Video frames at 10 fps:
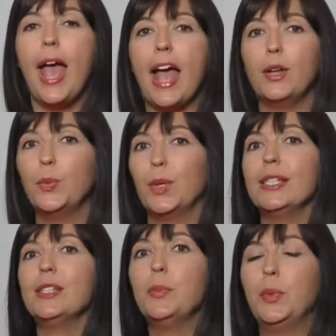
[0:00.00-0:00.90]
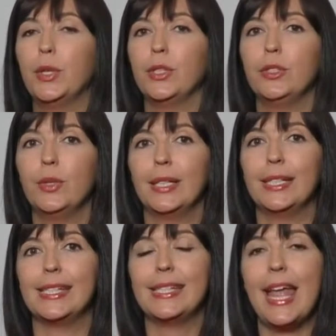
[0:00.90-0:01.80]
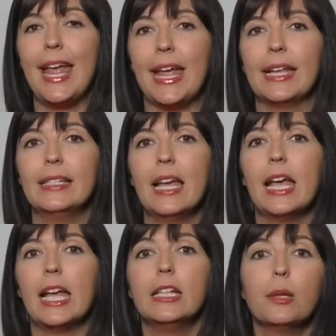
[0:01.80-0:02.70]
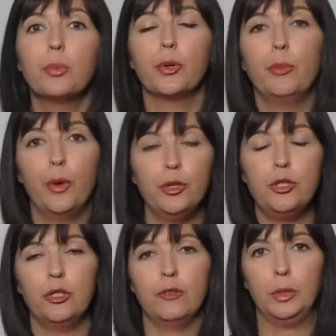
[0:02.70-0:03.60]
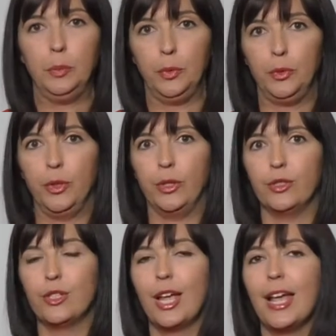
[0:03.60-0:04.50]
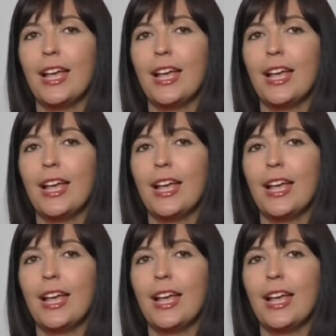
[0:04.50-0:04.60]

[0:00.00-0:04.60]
And what's important to understand in the promotion of the book launch?